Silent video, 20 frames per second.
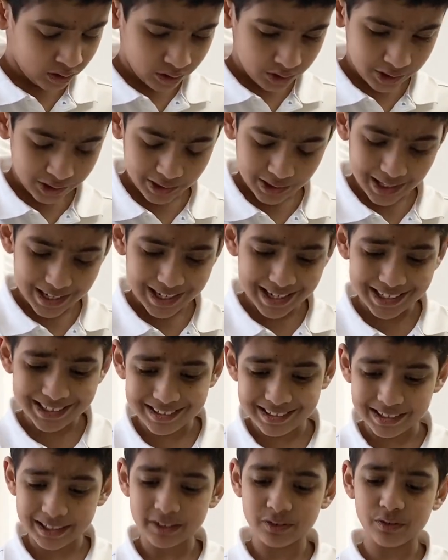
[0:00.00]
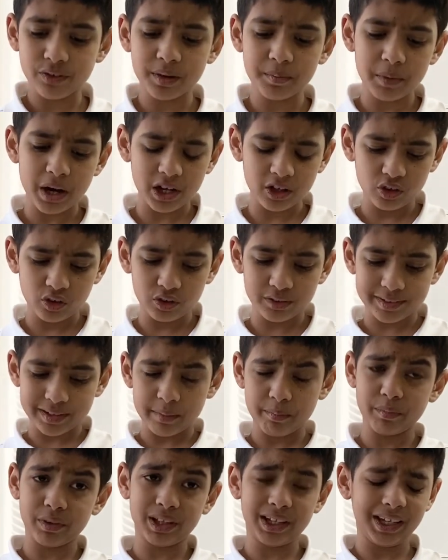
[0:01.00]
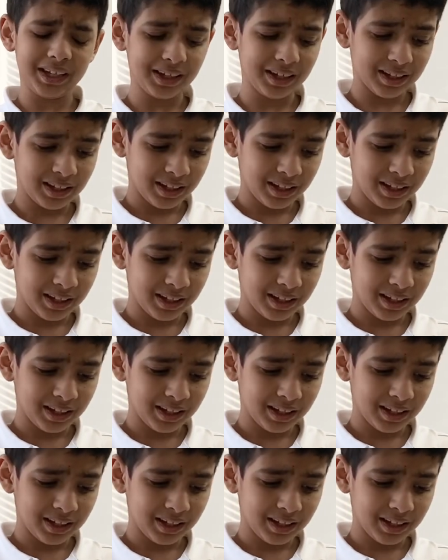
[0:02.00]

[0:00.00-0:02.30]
to the accessory module assembly,